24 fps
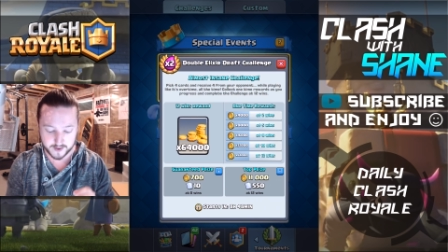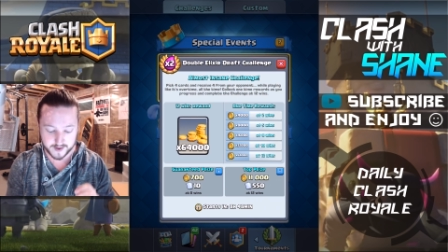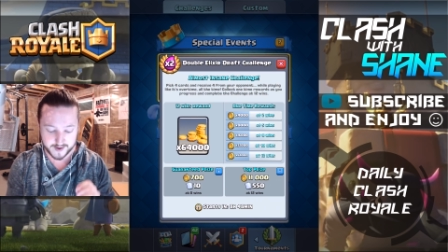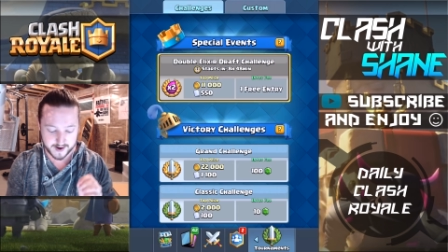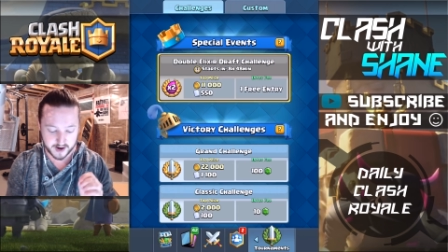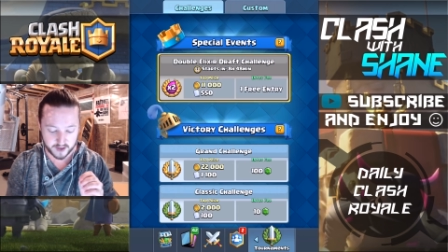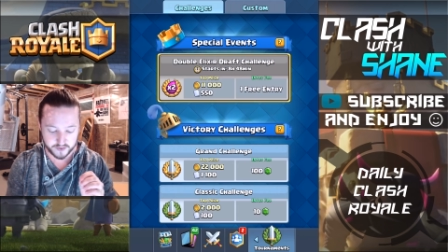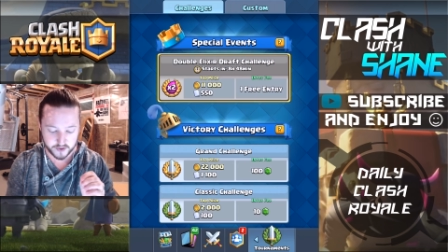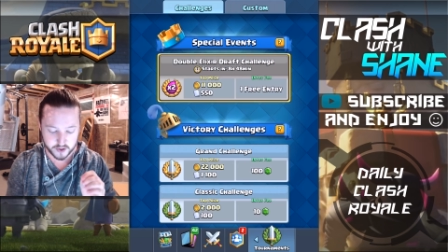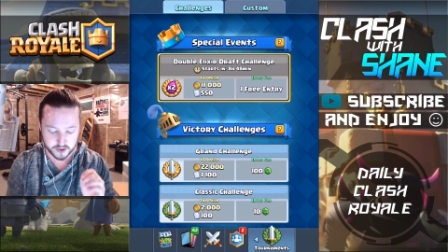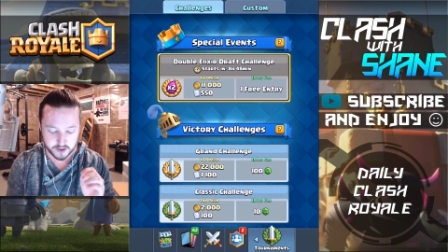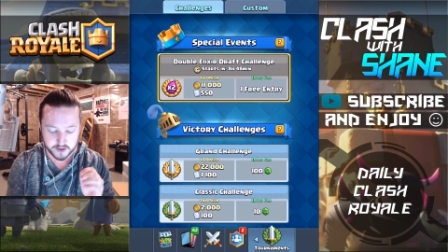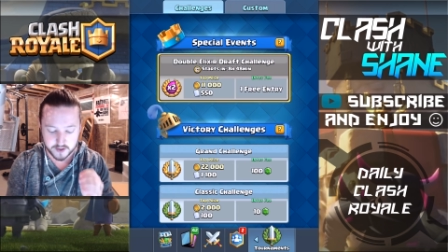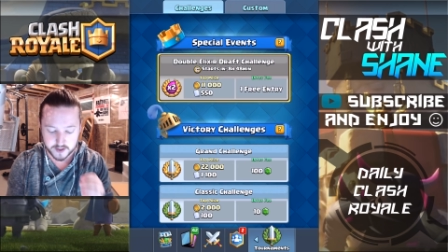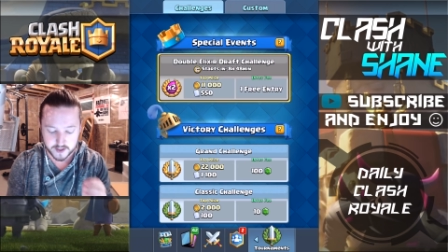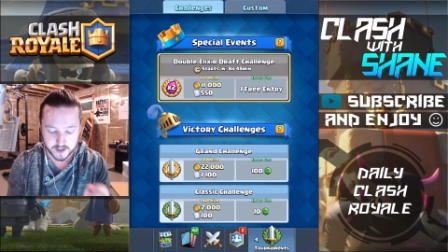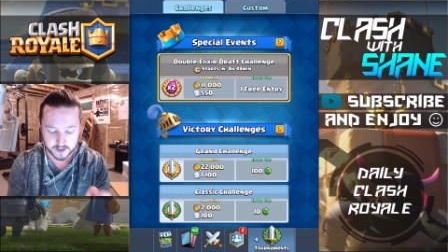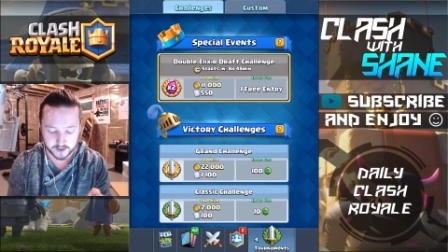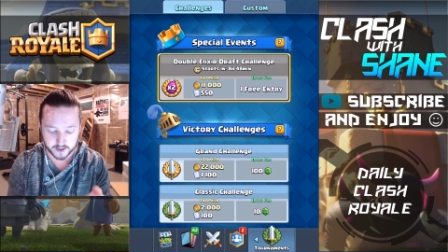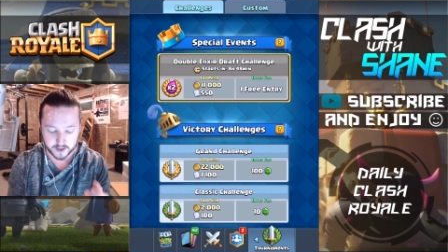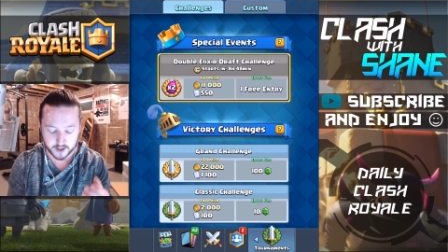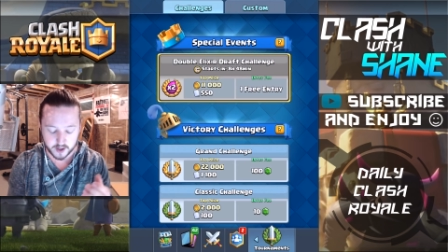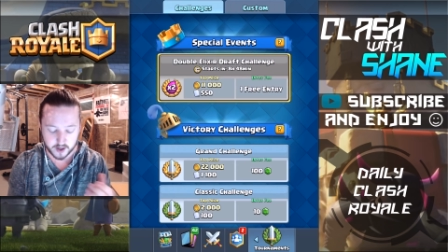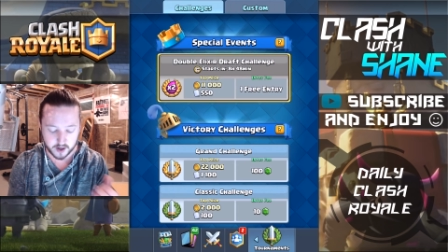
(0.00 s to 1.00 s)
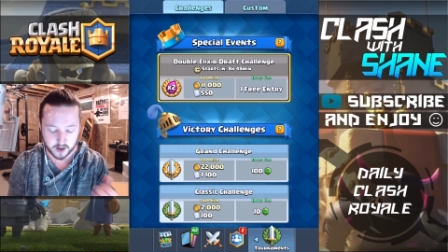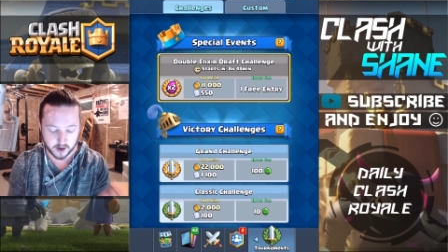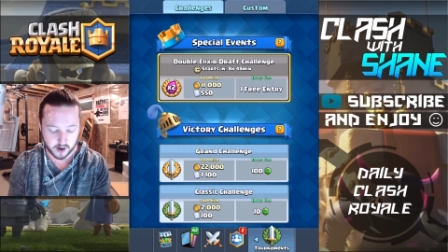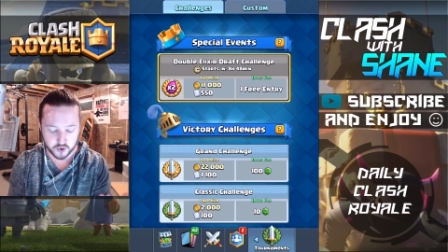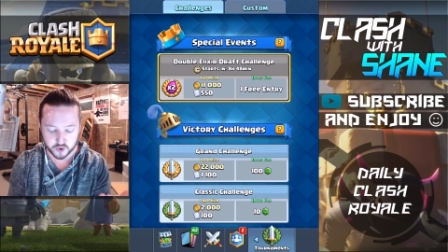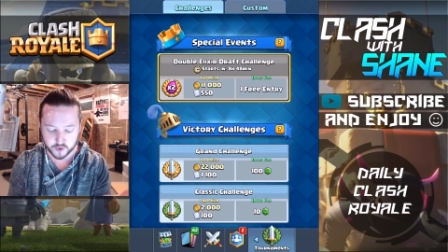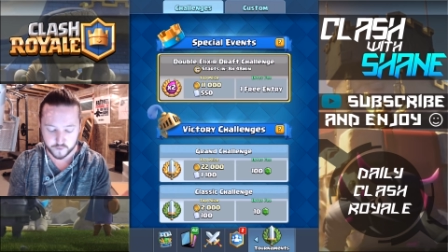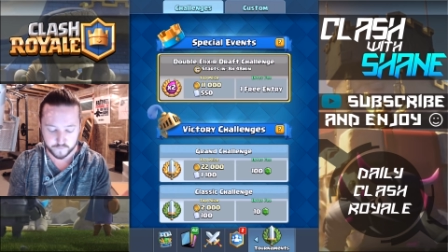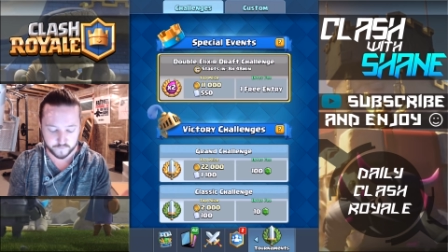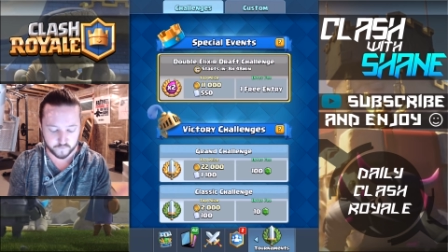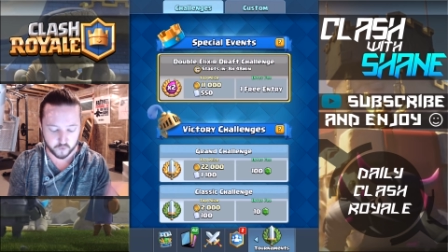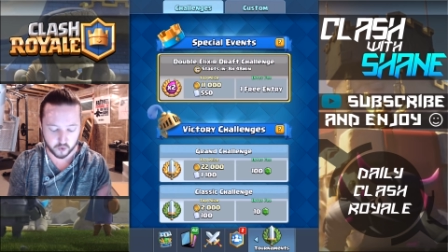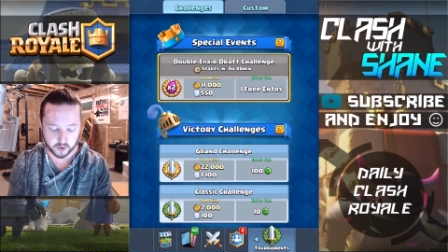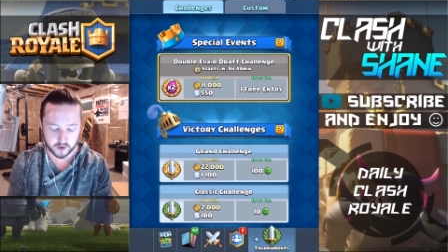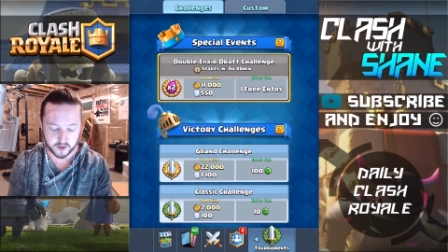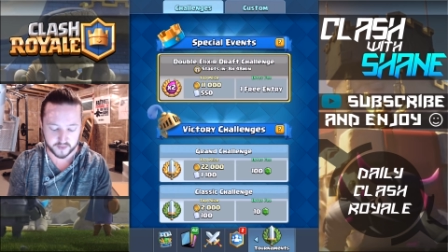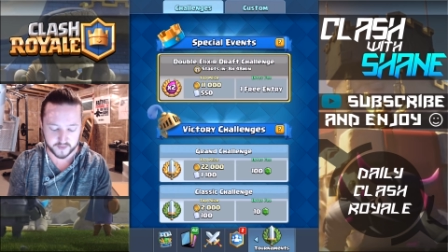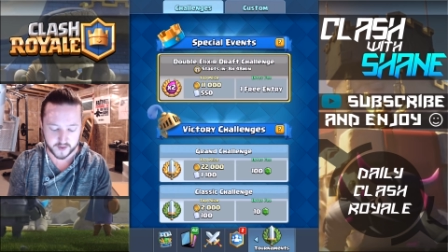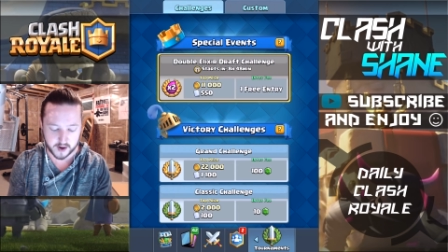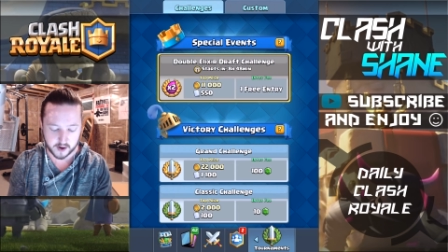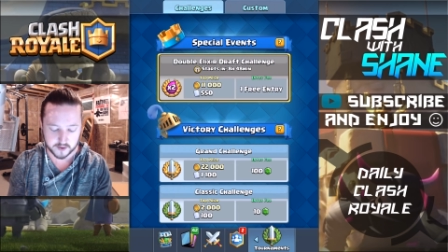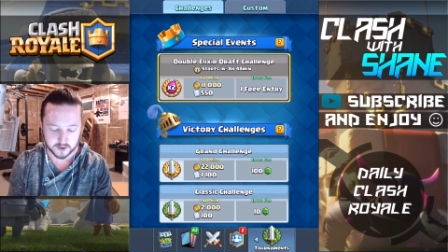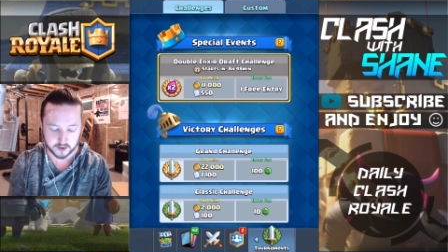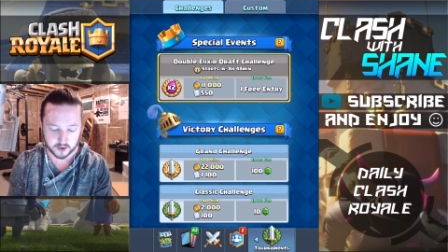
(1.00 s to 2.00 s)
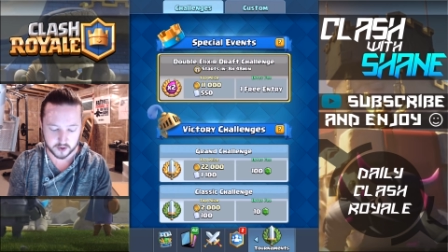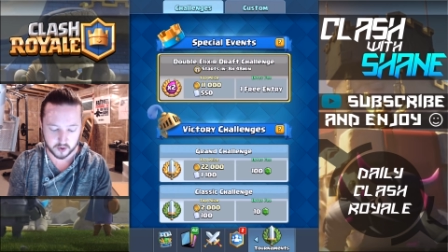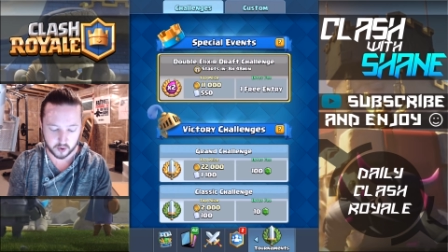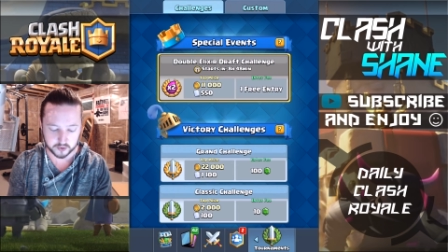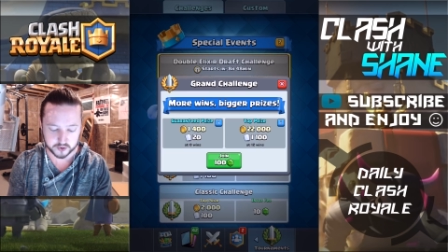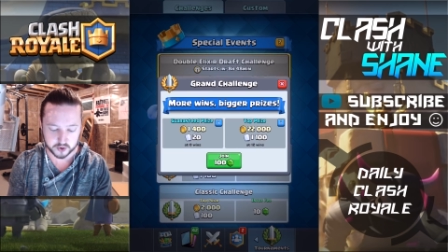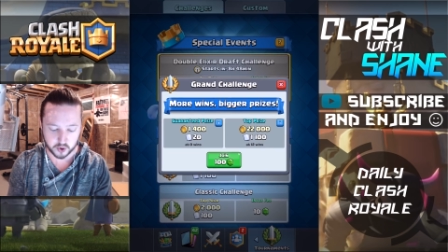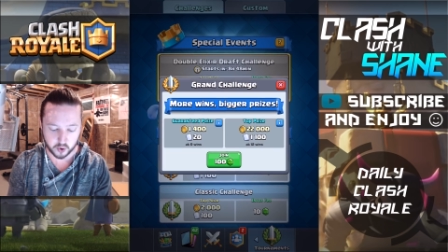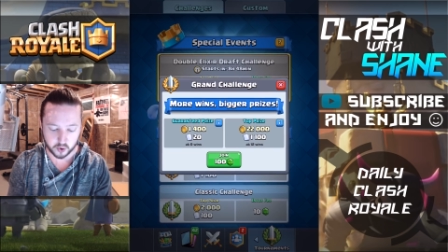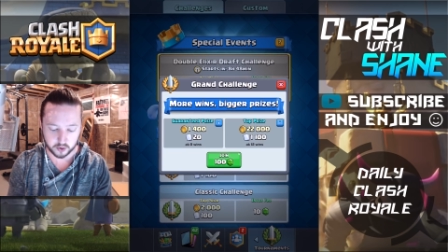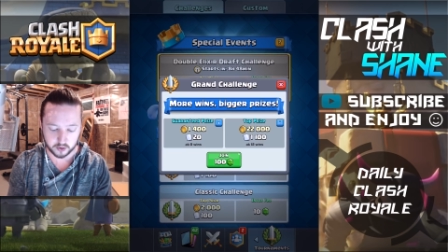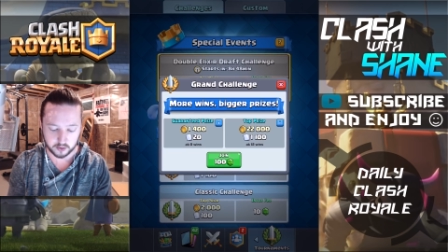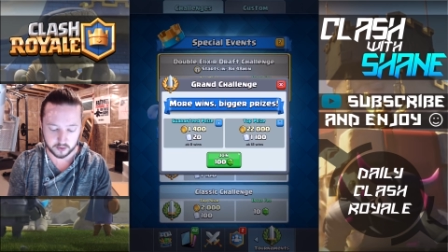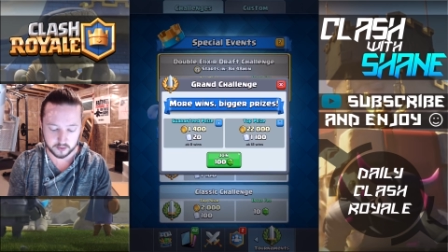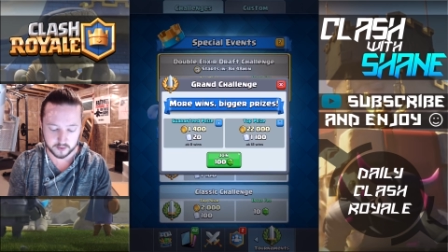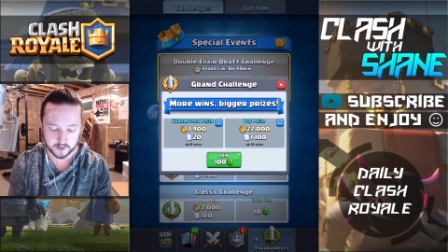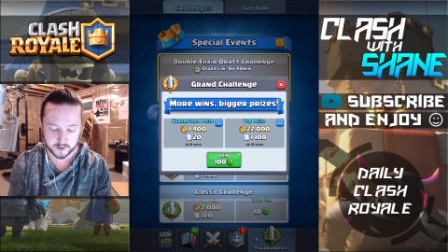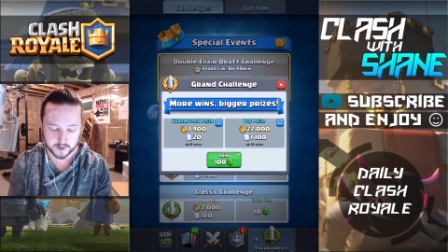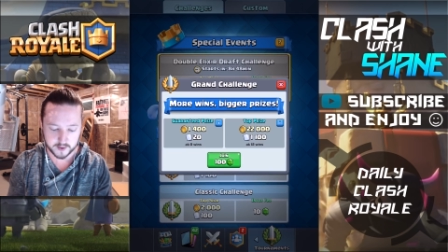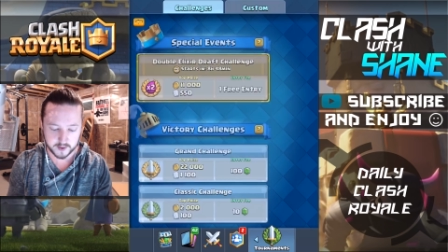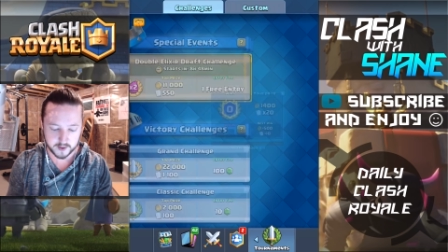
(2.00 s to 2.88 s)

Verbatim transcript: I think you can get like 140,000 gold total.